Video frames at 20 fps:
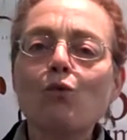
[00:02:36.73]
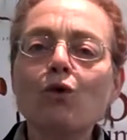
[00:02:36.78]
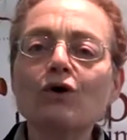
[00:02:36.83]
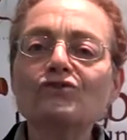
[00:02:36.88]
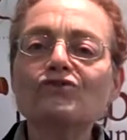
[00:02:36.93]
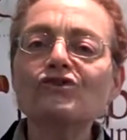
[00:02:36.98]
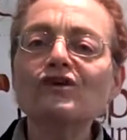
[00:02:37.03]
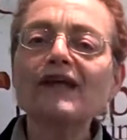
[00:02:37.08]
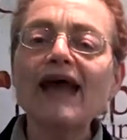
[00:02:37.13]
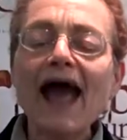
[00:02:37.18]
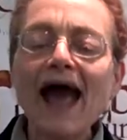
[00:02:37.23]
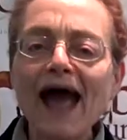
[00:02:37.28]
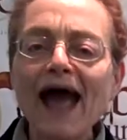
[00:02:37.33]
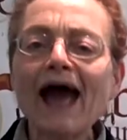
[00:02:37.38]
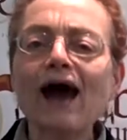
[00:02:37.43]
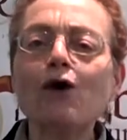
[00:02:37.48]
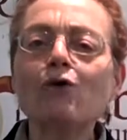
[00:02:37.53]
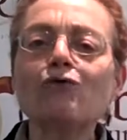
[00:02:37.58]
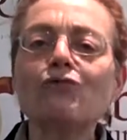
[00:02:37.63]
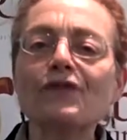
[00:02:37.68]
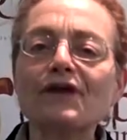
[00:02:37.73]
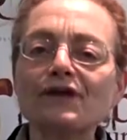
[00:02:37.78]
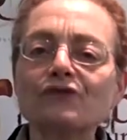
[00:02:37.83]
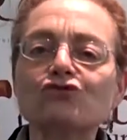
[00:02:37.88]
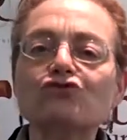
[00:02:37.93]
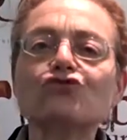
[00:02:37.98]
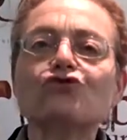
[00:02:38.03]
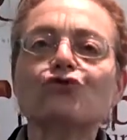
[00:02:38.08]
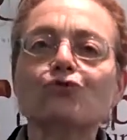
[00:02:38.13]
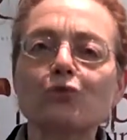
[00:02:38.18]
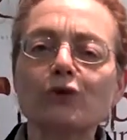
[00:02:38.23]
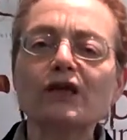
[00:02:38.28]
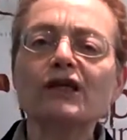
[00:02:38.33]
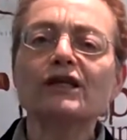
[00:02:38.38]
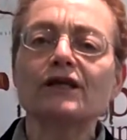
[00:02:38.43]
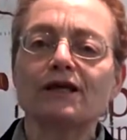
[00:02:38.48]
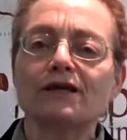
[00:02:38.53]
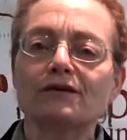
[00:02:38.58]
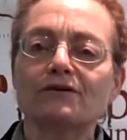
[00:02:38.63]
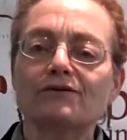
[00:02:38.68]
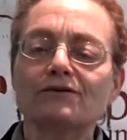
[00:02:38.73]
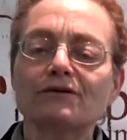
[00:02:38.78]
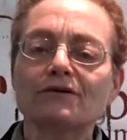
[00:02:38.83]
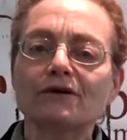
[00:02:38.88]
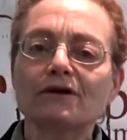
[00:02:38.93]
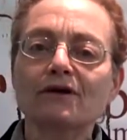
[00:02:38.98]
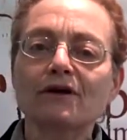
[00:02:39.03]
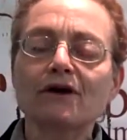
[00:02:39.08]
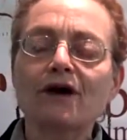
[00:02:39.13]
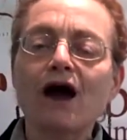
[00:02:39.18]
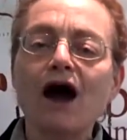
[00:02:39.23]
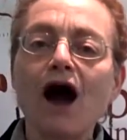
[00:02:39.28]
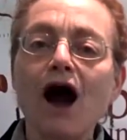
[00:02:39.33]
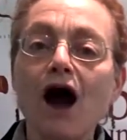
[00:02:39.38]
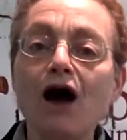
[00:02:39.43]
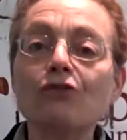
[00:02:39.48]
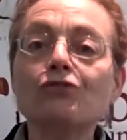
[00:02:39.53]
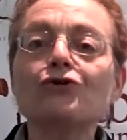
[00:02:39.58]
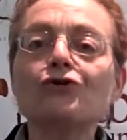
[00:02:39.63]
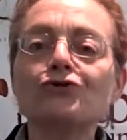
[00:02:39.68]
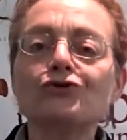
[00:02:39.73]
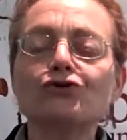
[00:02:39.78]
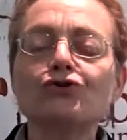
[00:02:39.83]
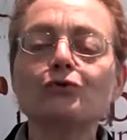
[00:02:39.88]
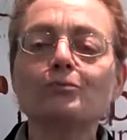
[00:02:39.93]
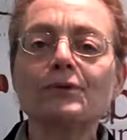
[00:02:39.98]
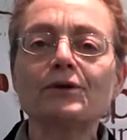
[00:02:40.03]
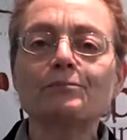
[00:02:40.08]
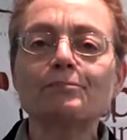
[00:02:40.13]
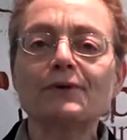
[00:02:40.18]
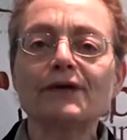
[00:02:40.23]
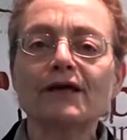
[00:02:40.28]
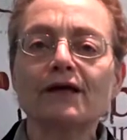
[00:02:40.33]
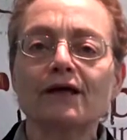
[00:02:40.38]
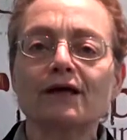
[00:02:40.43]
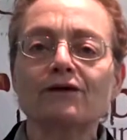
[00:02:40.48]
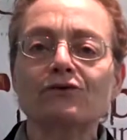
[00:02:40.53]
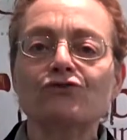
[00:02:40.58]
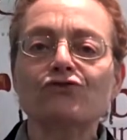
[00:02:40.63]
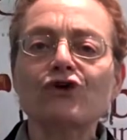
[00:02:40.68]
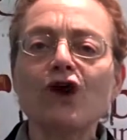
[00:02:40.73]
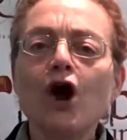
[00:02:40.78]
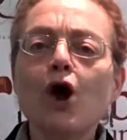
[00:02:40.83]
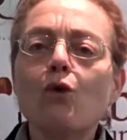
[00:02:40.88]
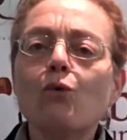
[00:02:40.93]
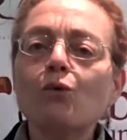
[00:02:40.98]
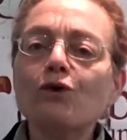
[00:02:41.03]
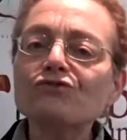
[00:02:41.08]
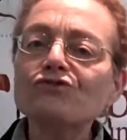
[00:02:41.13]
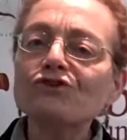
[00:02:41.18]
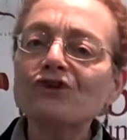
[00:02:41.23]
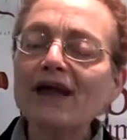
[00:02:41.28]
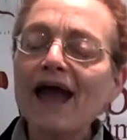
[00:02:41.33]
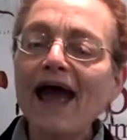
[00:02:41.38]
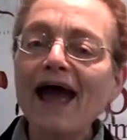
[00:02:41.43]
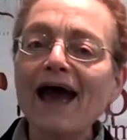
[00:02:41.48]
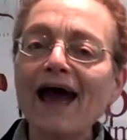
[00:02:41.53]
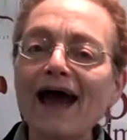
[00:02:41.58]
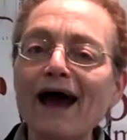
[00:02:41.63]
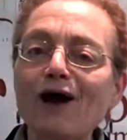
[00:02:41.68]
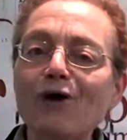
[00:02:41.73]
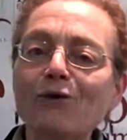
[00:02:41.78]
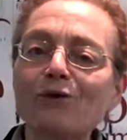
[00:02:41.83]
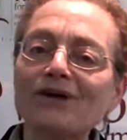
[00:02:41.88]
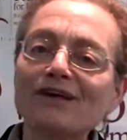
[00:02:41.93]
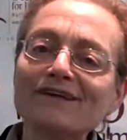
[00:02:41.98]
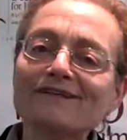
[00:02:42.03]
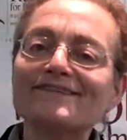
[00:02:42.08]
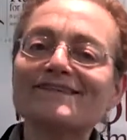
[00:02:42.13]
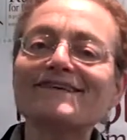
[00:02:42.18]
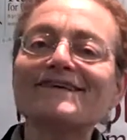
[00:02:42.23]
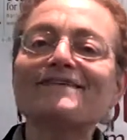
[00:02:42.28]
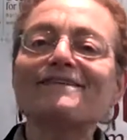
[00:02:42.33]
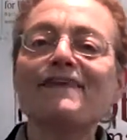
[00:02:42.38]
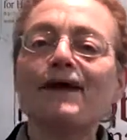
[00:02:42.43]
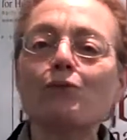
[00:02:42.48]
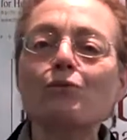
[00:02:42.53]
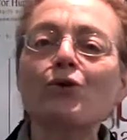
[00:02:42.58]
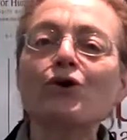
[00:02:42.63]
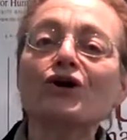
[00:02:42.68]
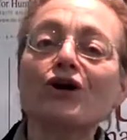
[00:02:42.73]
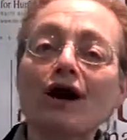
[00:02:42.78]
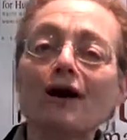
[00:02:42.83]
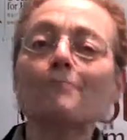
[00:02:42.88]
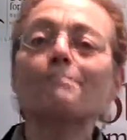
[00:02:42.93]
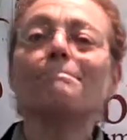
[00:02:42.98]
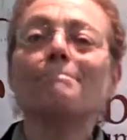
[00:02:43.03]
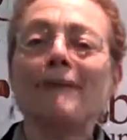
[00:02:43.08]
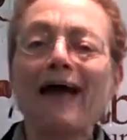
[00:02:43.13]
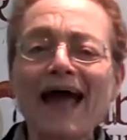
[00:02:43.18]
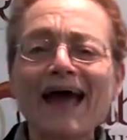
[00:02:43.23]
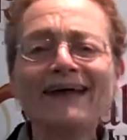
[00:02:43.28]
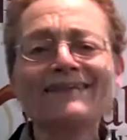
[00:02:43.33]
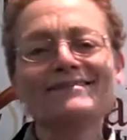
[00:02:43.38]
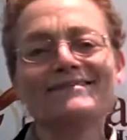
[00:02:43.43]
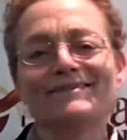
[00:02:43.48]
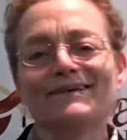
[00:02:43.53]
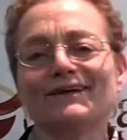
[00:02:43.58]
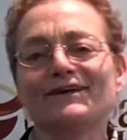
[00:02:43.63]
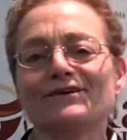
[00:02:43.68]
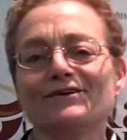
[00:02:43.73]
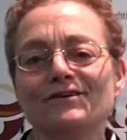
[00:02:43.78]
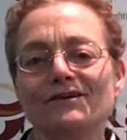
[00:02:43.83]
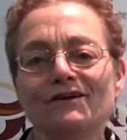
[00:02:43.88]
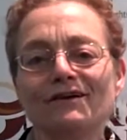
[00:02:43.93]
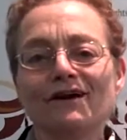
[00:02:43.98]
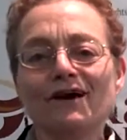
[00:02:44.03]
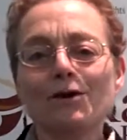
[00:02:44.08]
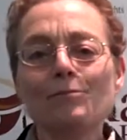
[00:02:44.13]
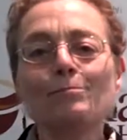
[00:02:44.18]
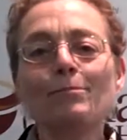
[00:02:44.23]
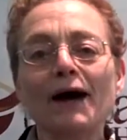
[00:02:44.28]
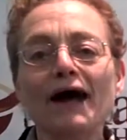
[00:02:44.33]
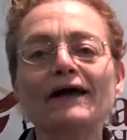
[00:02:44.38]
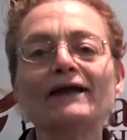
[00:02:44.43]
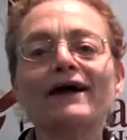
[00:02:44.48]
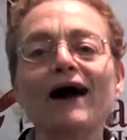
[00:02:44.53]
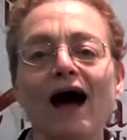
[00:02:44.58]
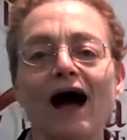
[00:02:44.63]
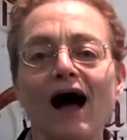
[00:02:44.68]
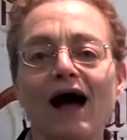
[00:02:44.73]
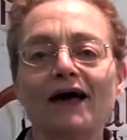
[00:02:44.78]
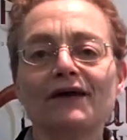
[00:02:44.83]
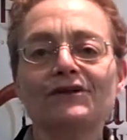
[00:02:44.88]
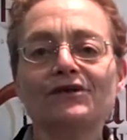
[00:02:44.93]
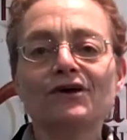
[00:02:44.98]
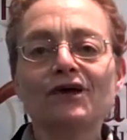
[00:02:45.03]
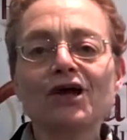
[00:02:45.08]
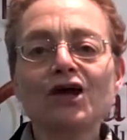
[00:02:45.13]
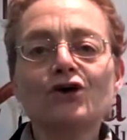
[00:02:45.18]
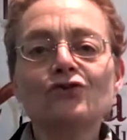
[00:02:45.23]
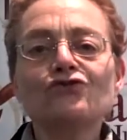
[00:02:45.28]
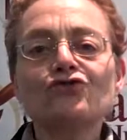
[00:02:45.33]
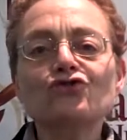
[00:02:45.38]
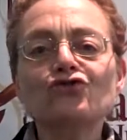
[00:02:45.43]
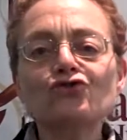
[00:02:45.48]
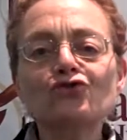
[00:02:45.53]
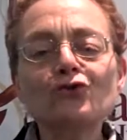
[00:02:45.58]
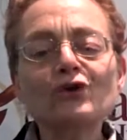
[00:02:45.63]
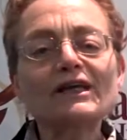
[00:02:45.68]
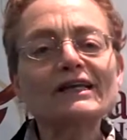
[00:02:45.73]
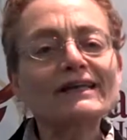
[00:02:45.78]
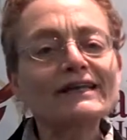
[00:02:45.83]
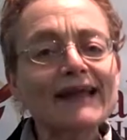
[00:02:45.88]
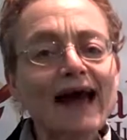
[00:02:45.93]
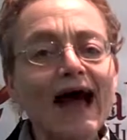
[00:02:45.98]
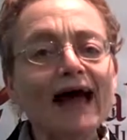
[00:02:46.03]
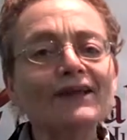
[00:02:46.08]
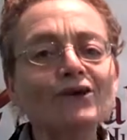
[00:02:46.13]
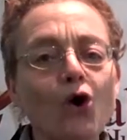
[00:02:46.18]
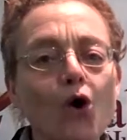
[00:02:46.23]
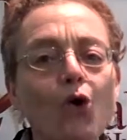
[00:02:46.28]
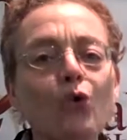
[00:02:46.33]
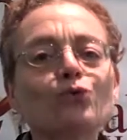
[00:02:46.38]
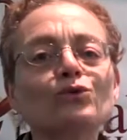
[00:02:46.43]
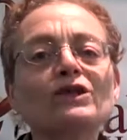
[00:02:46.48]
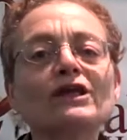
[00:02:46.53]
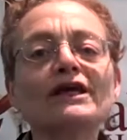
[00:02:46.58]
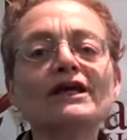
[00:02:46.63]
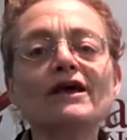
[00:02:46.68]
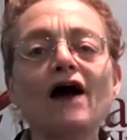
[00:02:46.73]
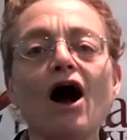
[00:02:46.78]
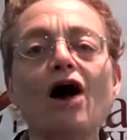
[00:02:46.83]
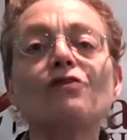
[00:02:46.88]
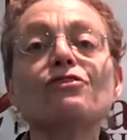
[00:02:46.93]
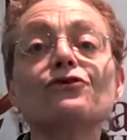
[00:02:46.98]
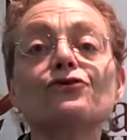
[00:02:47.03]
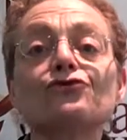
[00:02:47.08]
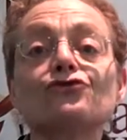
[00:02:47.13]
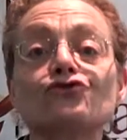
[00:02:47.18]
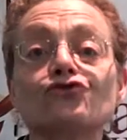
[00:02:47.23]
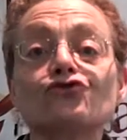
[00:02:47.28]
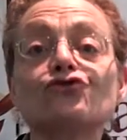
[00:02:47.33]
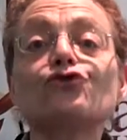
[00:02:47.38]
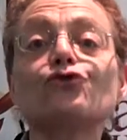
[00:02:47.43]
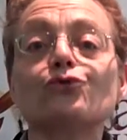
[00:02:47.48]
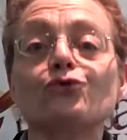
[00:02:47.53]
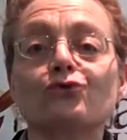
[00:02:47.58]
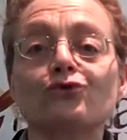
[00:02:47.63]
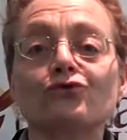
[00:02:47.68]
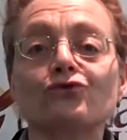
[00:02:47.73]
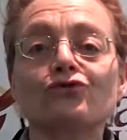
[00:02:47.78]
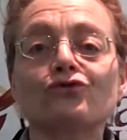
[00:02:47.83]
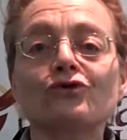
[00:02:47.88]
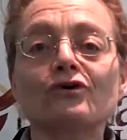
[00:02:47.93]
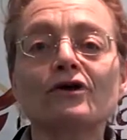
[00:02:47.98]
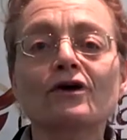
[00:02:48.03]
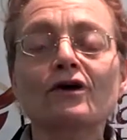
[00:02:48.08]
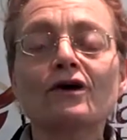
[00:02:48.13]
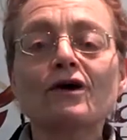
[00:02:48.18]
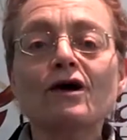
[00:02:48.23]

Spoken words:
was in how they treated other human beings, was in how indeed they were commanded by God to treat not only other Jews,